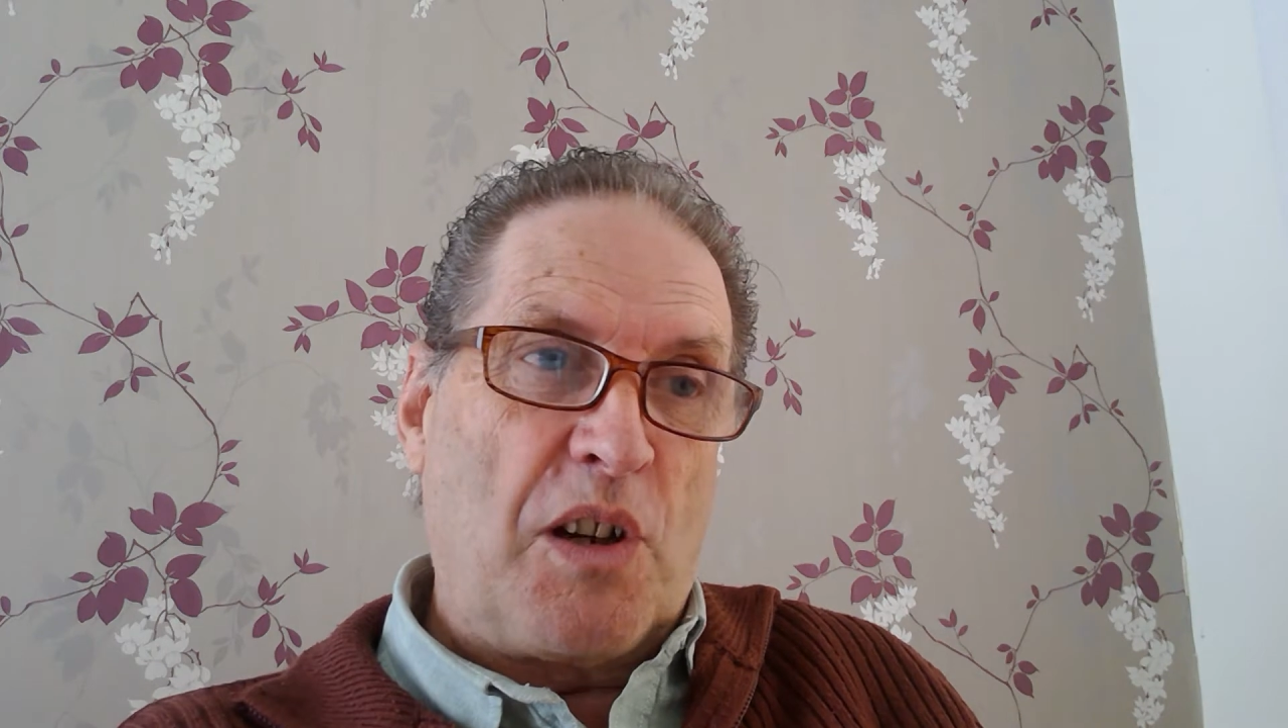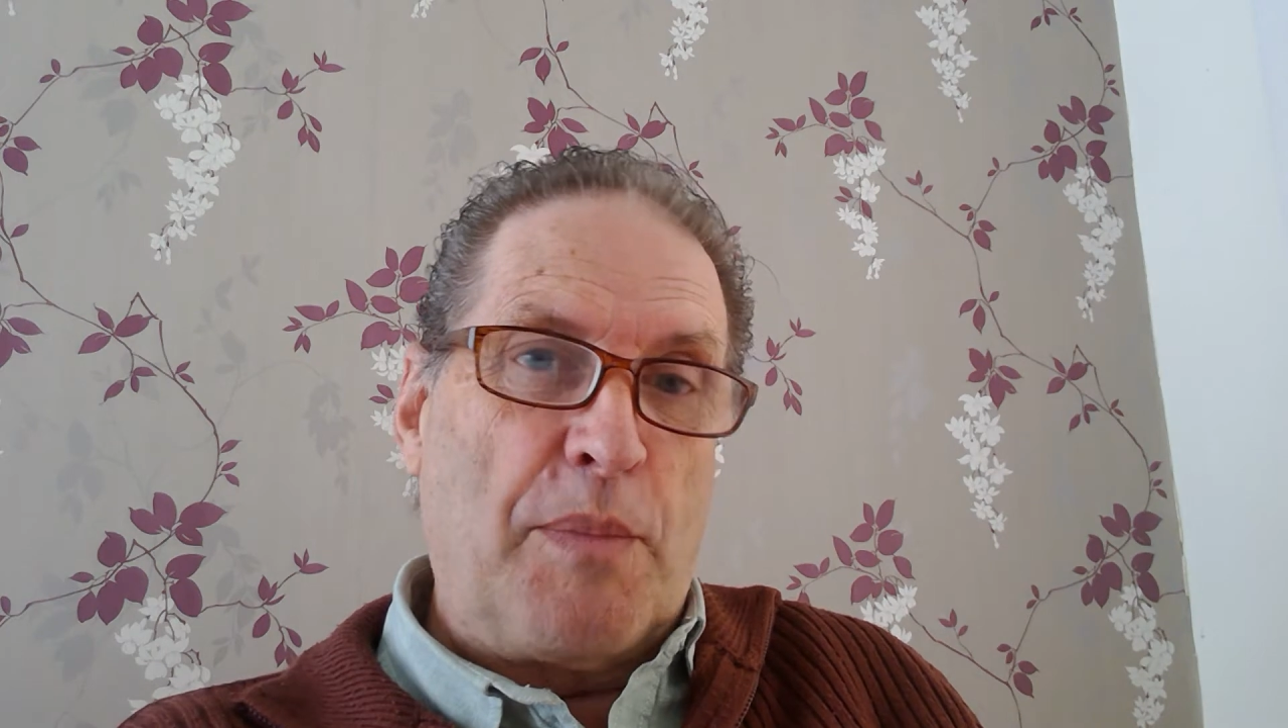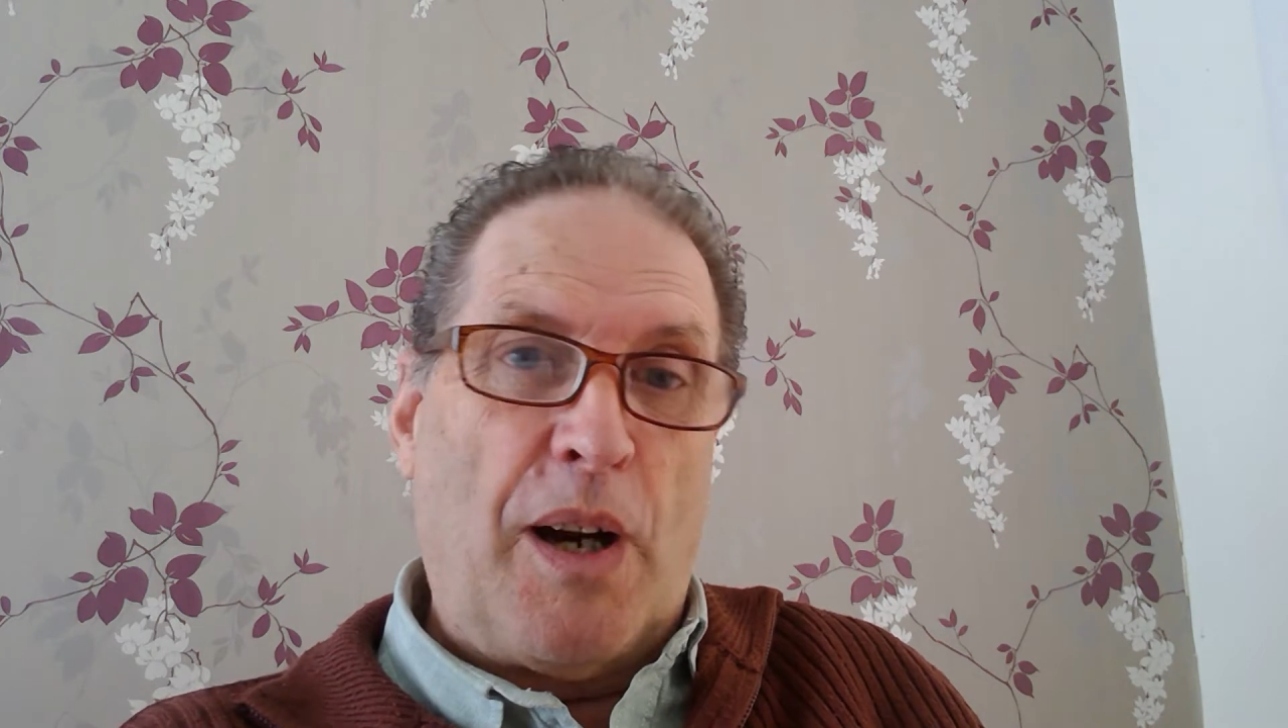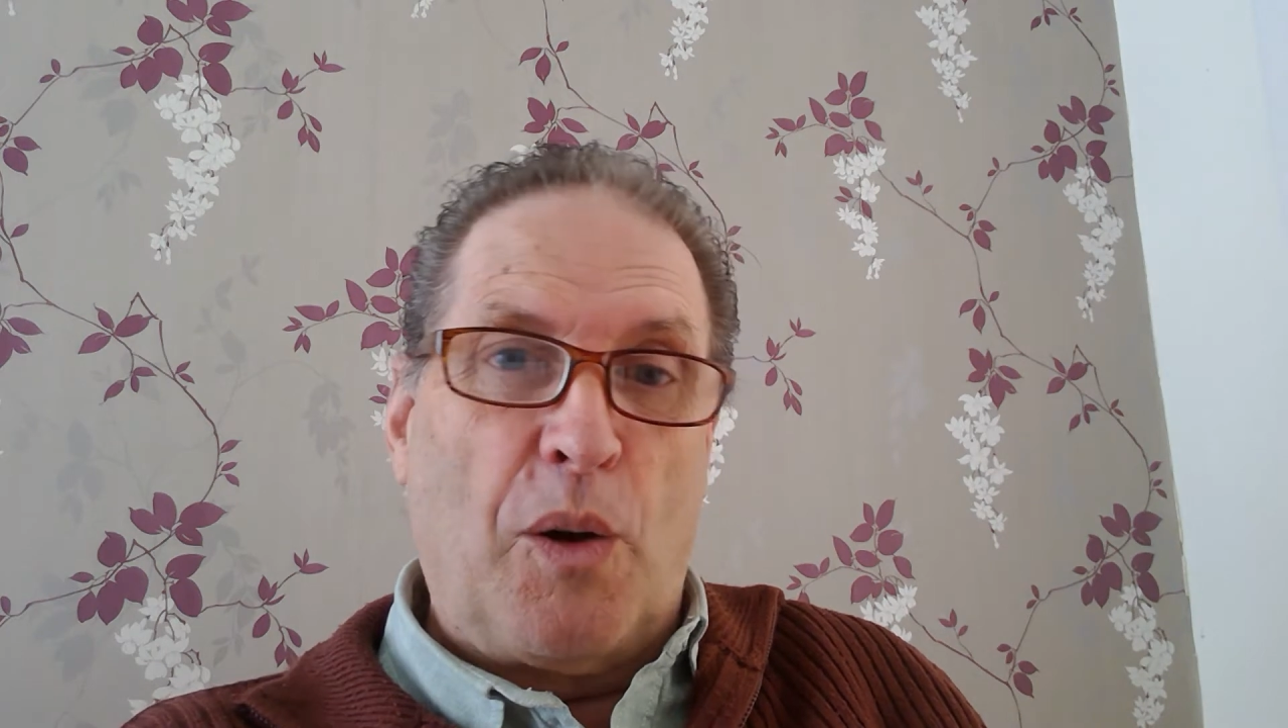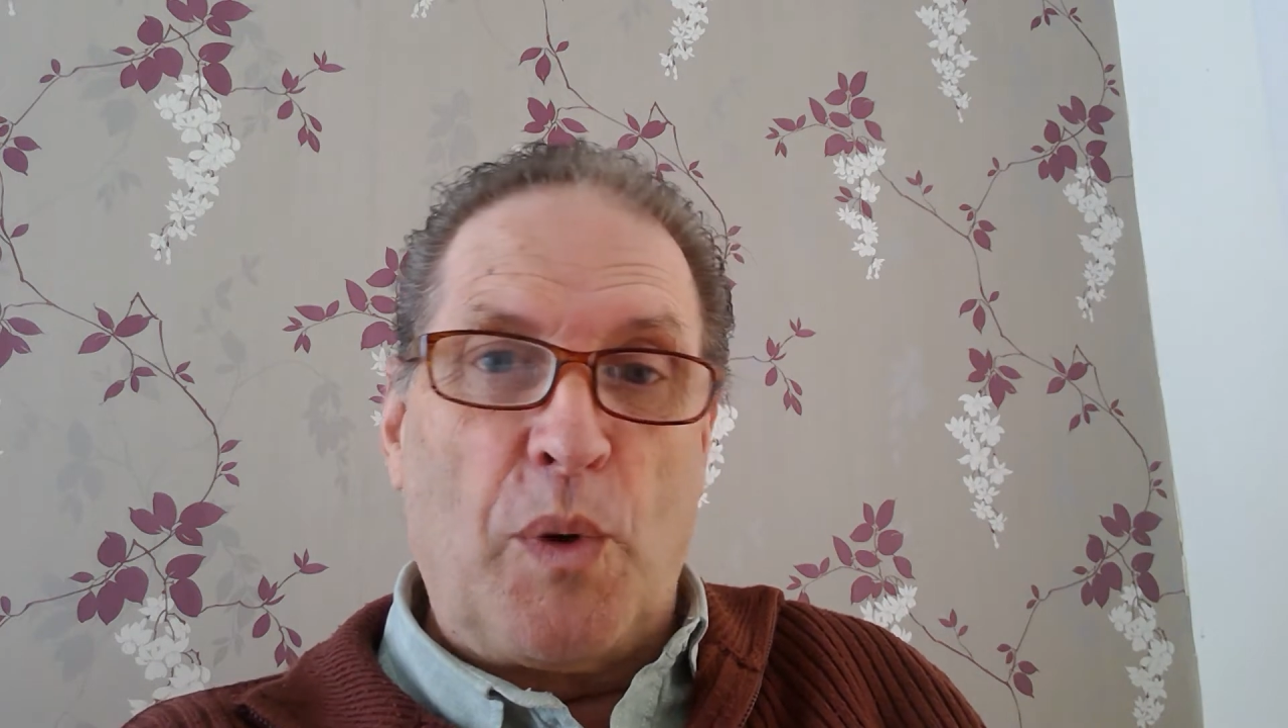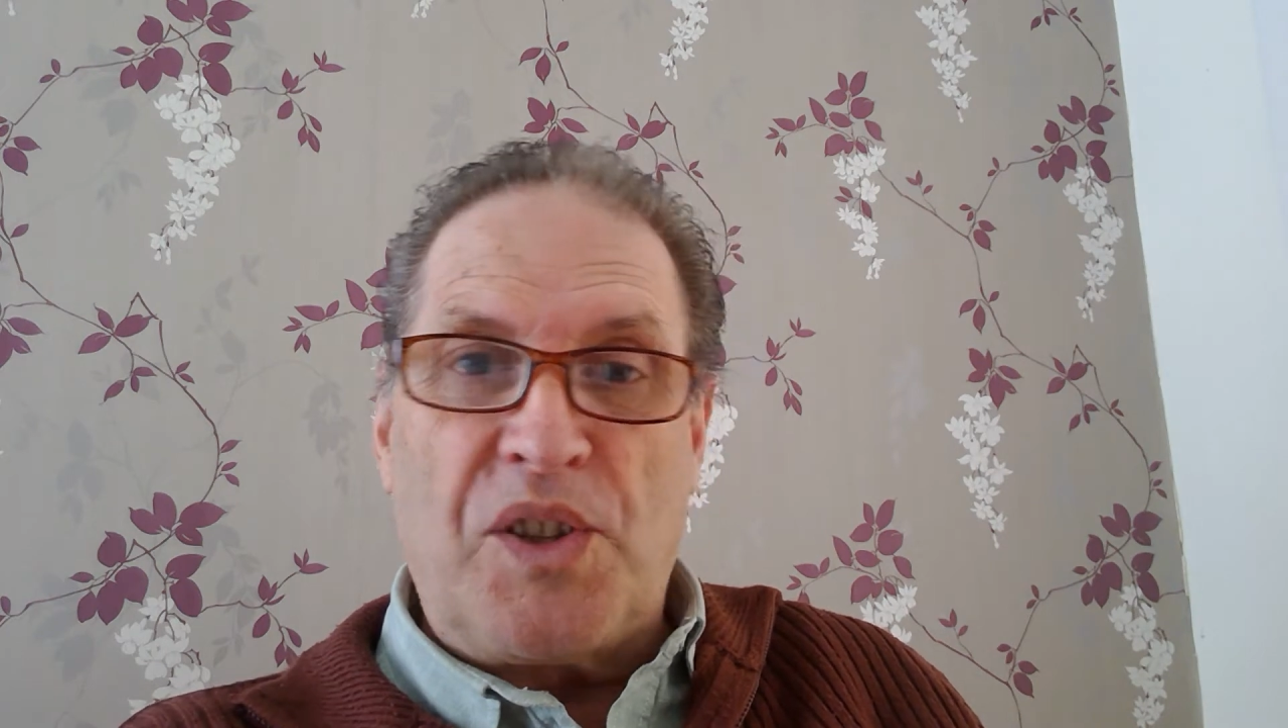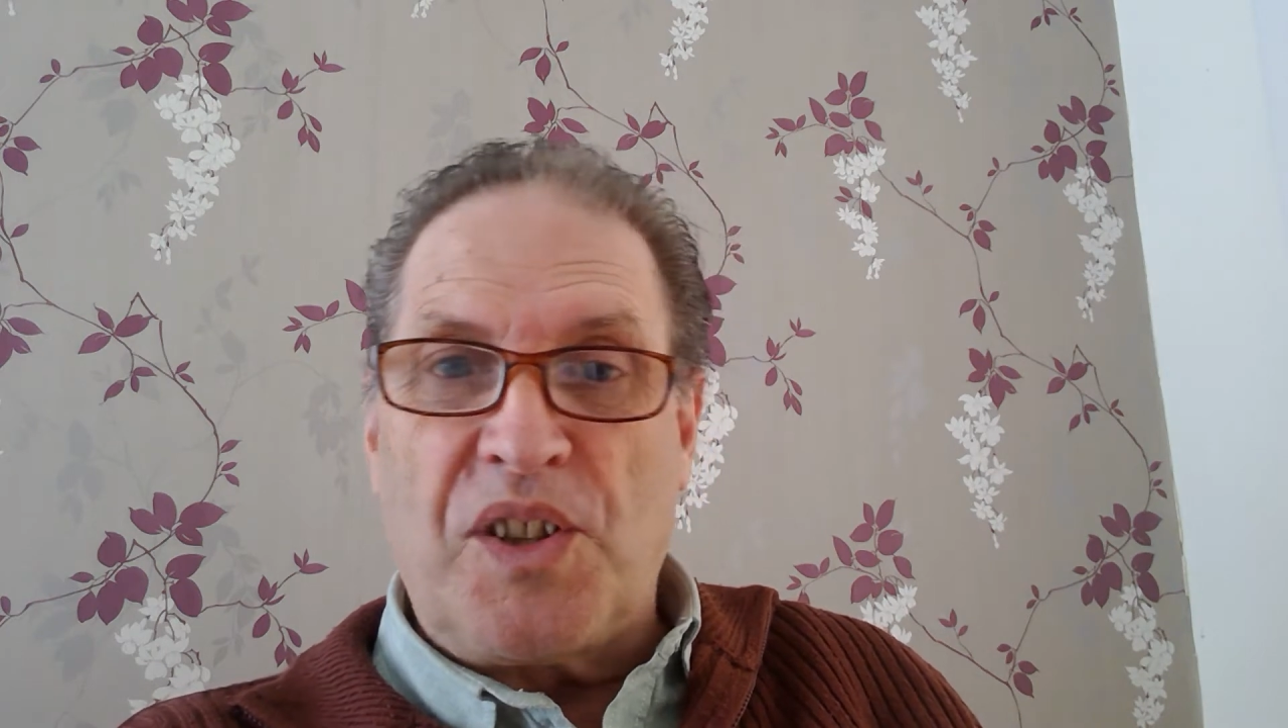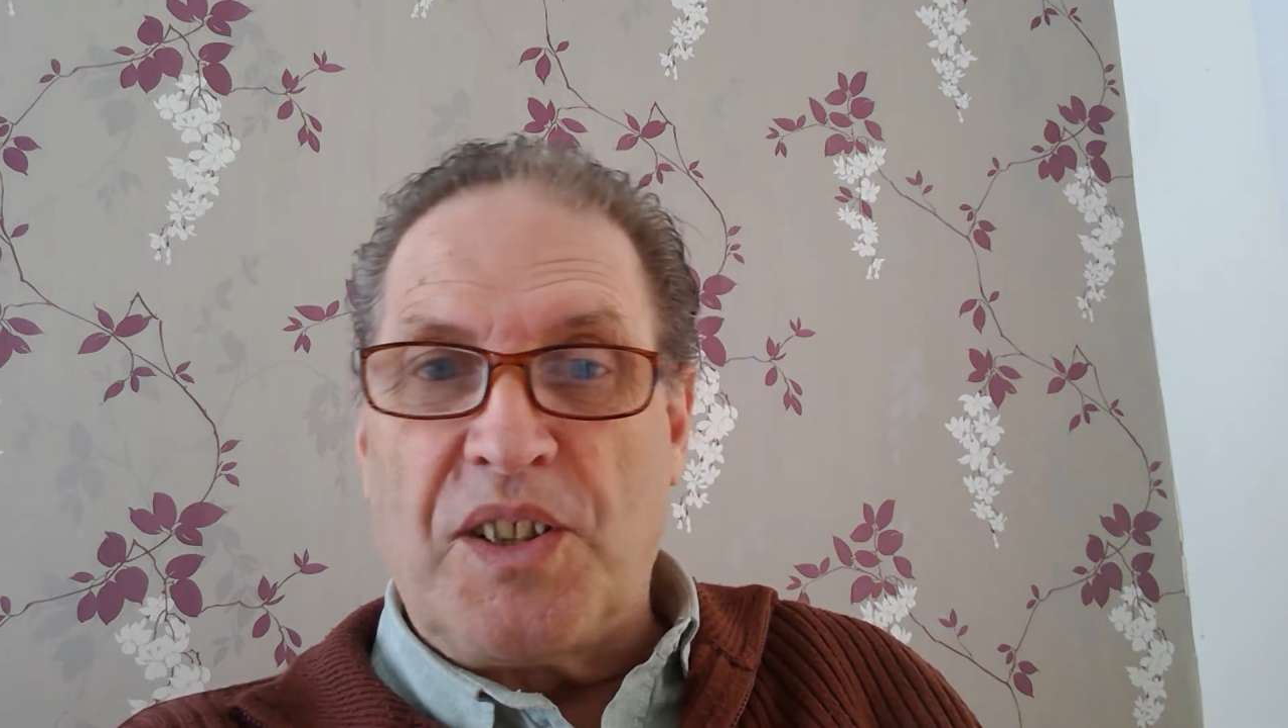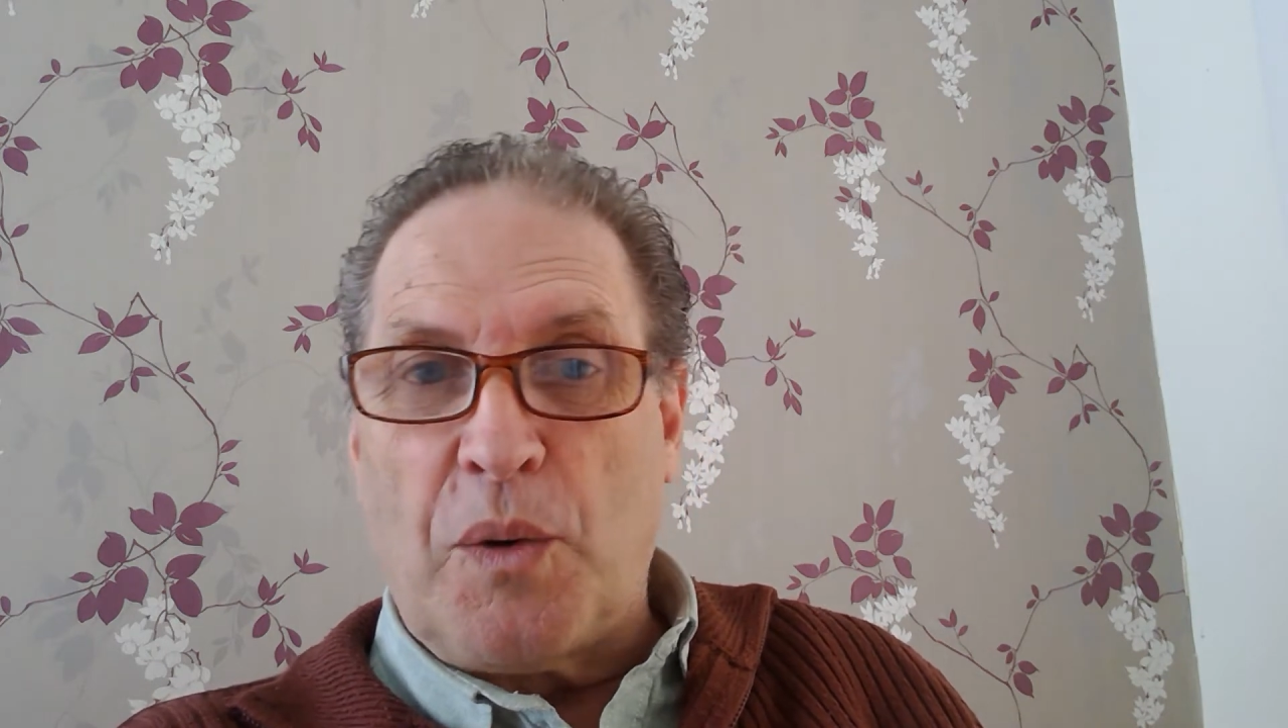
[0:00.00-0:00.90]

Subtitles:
about wishing